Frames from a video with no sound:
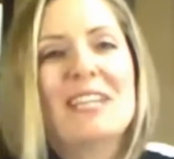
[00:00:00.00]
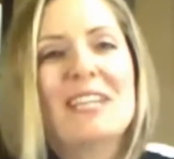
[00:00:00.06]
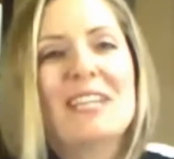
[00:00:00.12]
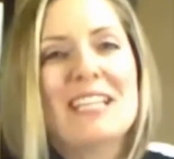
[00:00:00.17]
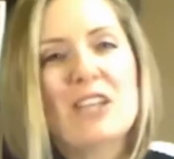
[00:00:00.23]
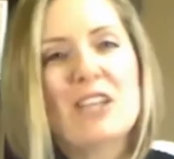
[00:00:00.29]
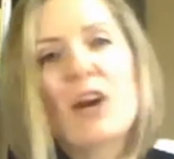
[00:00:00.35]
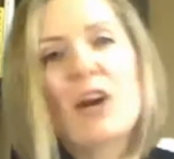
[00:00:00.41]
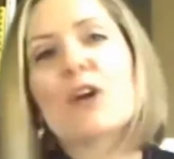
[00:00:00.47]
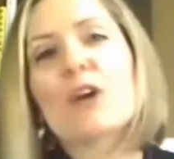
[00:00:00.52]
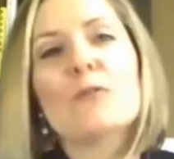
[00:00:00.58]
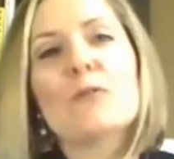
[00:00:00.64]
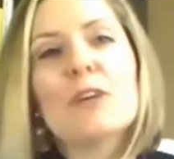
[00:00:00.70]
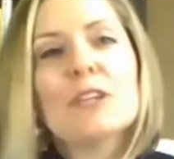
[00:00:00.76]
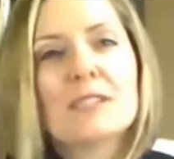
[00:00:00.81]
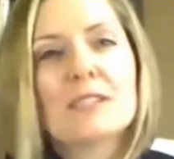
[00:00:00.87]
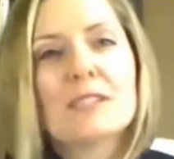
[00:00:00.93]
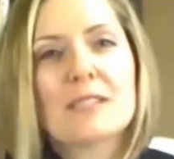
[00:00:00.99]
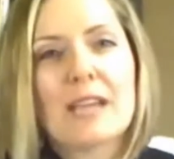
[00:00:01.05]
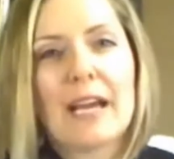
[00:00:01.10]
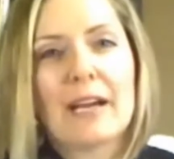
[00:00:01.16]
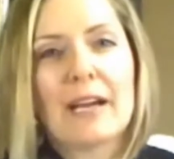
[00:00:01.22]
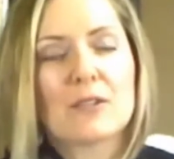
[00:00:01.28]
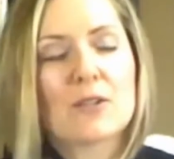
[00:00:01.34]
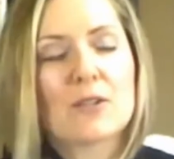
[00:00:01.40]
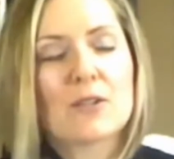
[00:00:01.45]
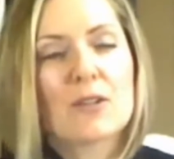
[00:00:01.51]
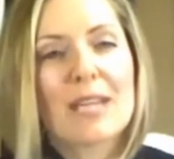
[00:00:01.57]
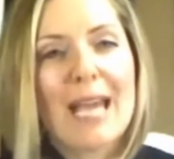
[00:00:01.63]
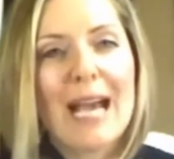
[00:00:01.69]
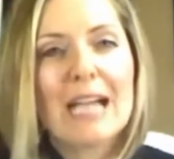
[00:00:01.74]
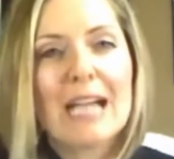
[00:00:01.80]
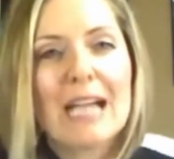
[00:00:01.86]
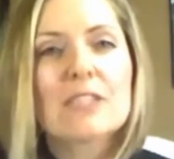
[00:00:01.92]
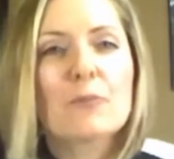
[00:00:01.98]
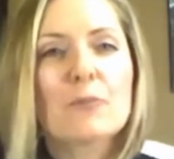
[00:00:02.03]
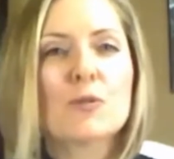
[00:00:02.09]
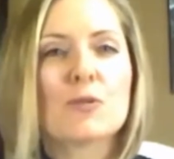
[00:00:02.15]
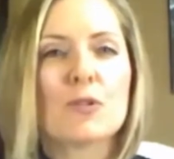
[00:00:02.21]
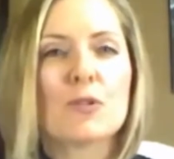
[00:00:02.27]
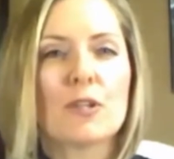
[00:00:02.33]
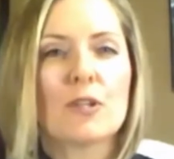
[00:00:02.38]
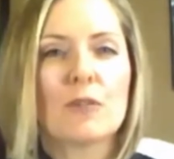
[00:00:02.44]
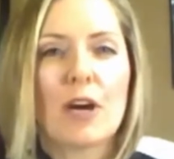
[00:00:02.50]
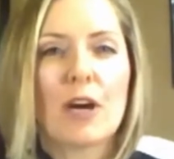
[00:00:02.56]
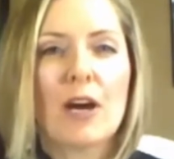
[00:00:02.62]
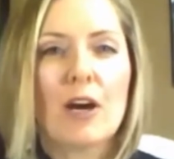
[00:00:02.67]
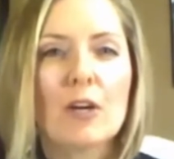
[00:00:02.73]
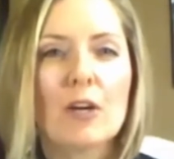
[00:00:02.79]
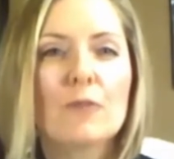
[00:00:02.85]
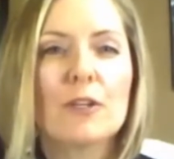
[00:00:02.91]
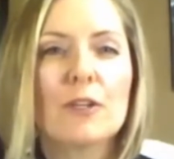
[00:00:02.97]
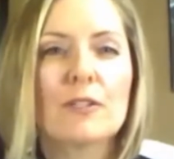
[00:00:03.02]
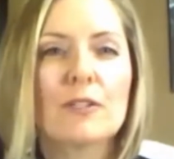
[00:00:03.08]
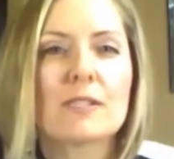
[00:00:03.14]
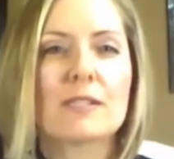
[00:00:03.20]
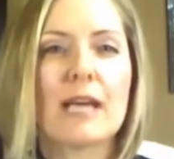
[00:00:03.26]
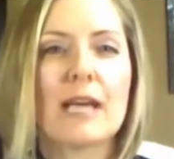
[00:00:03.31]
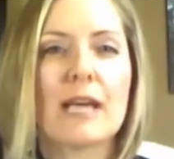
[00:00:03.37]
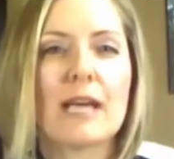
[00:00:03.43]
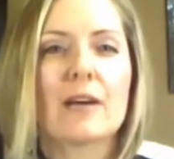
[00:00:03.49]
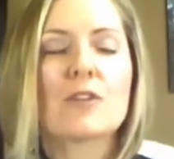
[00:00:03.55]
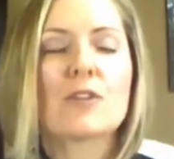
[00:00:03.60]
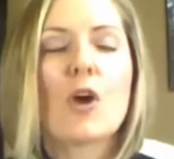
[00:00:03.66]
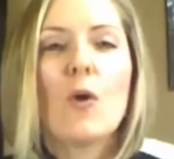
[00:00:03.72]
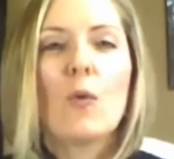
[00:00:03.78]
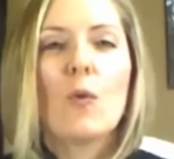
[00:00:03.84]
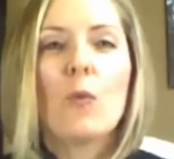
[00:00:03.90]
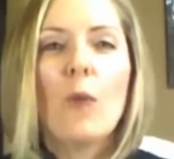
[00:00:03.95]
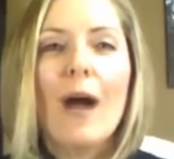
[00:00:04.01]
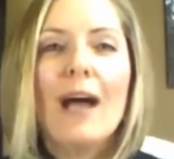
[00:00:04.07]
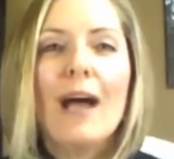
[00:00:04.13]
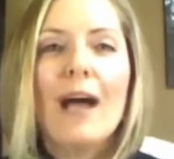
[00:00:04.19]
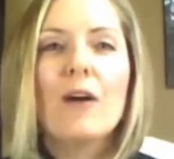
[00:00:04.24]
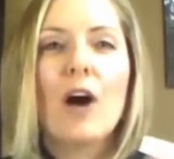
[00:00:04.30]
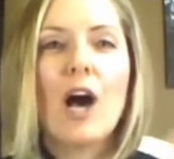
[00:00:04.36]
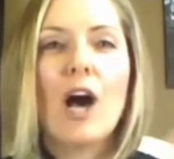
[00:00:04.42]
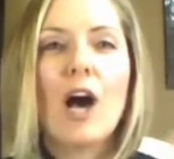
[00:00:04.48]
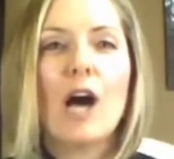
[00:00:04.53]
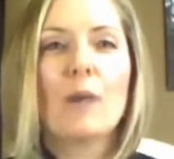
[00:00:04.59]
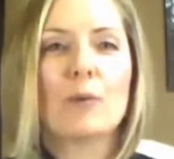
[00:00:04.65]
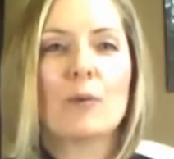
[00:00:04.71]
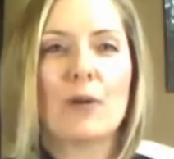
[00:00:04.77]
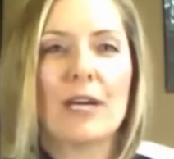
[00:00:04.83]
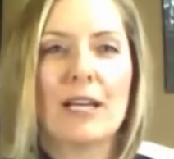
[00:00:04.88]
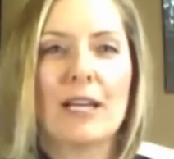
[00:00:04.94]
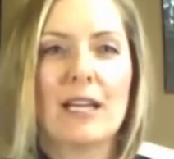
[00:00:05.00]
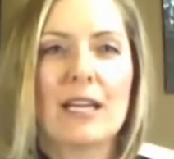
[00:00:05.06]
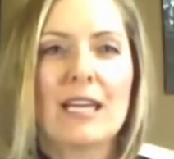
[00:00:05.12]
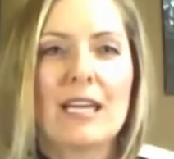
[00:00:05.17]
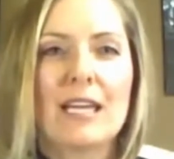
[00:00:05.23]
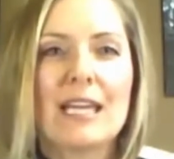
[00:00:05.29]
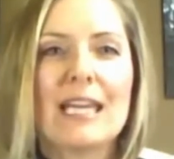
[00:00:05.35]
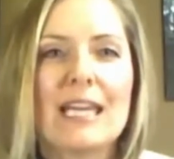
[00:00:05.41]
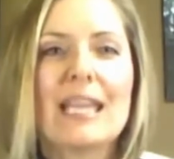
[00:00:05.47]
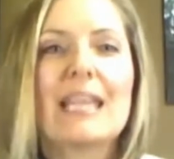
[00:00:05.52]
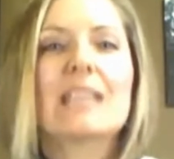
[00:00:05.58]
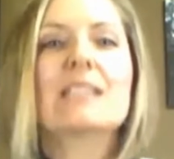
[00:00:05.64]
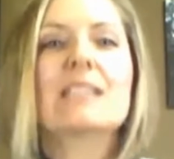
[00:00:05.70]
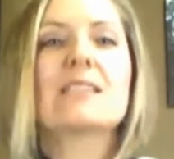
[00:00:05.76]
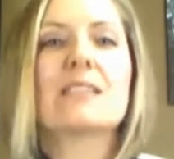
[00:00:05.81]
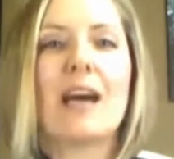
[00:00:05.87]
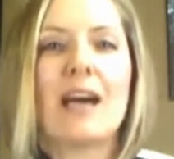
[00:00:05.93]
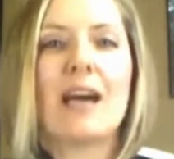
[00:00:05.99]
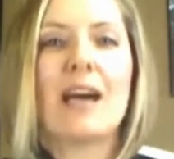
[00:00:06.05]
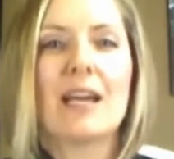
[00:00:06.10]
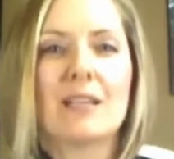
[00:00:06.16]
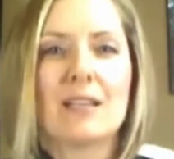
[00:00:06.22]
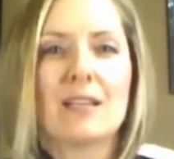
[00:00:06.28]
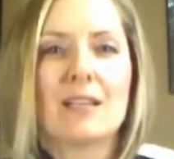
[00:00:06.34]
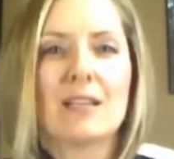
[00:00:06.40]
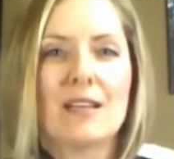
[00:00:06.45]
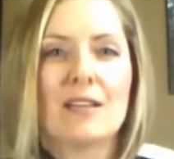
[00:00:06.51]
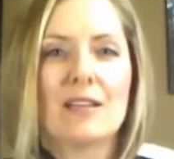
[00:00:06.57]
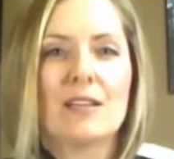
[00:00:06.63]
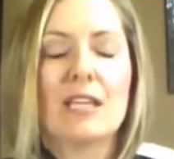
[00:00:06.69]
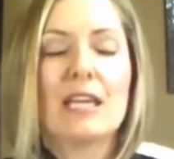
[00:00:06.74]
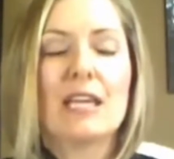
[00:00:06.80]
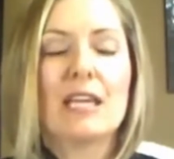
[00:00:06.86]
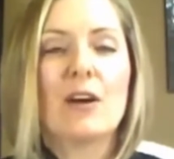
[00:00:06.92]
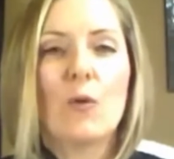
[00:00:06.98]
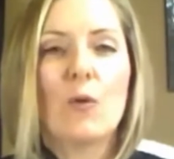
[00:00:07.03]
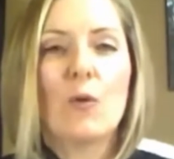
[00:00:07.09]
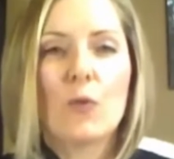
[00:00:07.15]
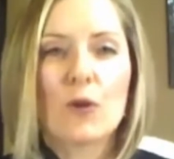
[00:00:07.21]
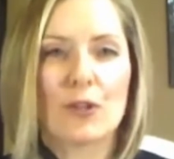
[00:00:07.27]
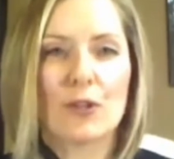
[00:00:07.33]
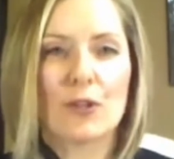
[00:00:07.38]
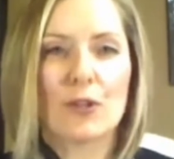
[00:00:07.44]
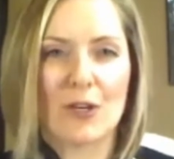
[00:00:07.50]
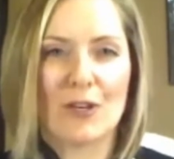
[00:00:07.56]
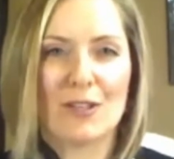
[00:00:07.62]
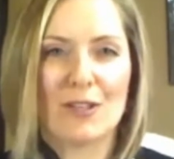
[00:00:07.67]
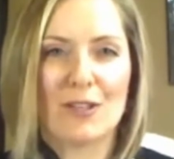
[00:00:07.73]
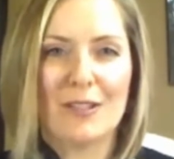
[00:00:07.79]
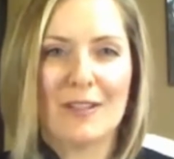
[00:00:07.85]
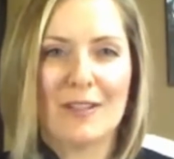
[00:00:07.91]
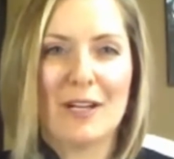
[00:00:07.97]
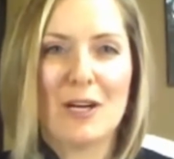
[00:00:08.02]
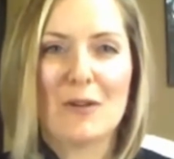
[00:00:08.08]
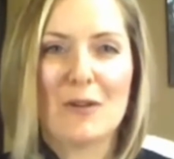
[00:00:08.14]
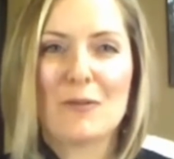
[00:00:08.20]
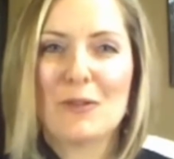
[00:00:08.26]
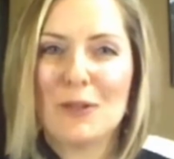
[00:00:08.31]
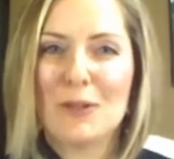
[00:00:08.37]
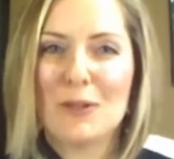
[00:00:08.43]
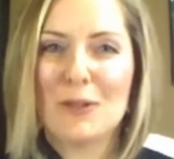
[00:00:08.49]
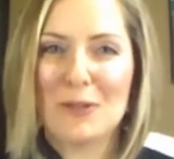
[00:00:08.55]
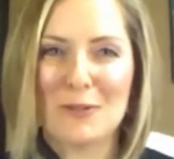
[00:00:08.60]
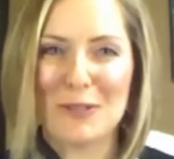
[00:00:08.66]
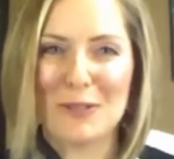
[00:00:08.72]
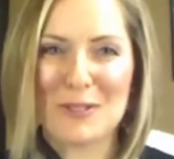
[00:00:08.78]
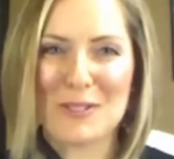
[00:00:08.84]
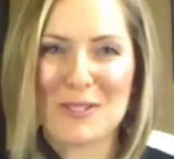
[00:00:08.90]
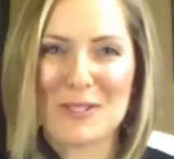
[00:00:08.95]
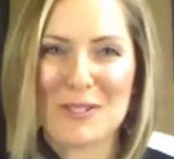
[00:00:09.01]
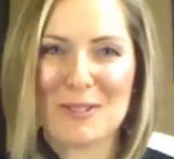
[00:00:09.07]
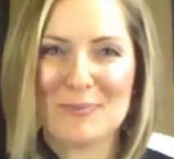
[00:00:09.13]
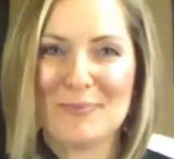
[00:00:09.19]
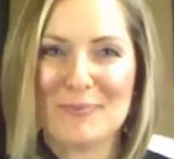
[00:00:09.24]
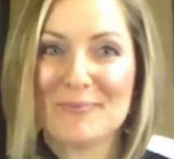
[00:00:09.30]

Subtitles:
But these heartfelt desires, so the active pursuit of our heartfelt desires while operating inside the order of the universe.